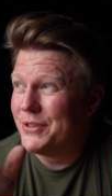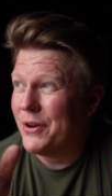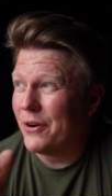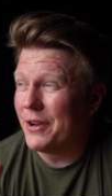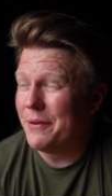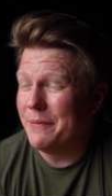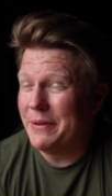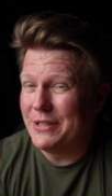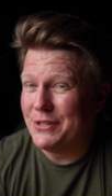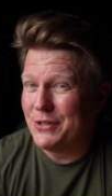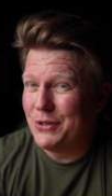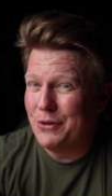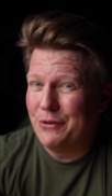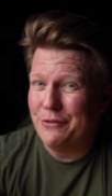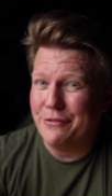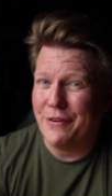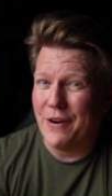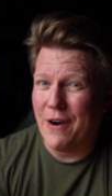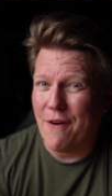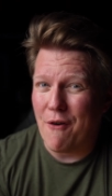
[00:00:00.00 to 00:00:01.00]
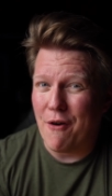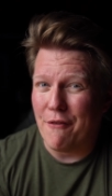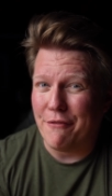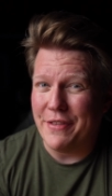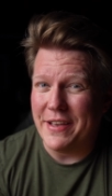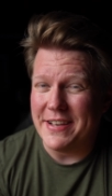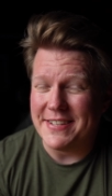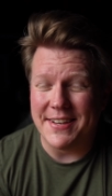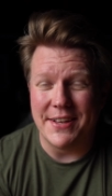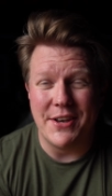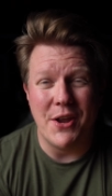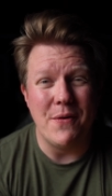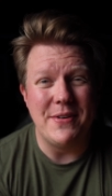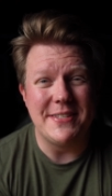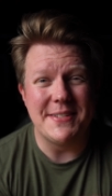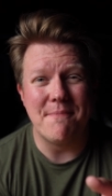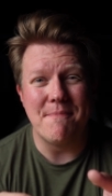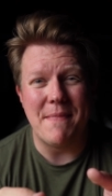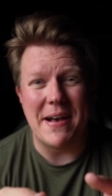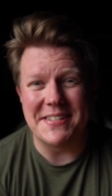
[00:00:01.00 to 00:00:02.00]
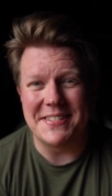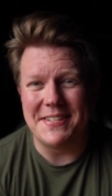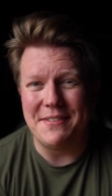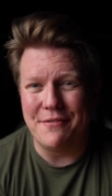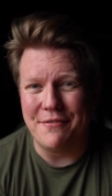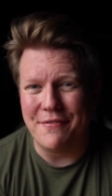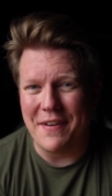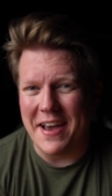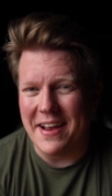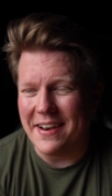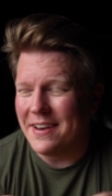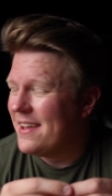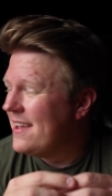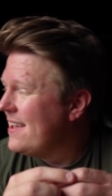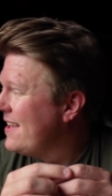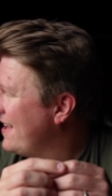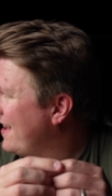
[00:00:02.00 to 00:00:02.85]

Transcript: not going to be too far off this. I know he's a massive fan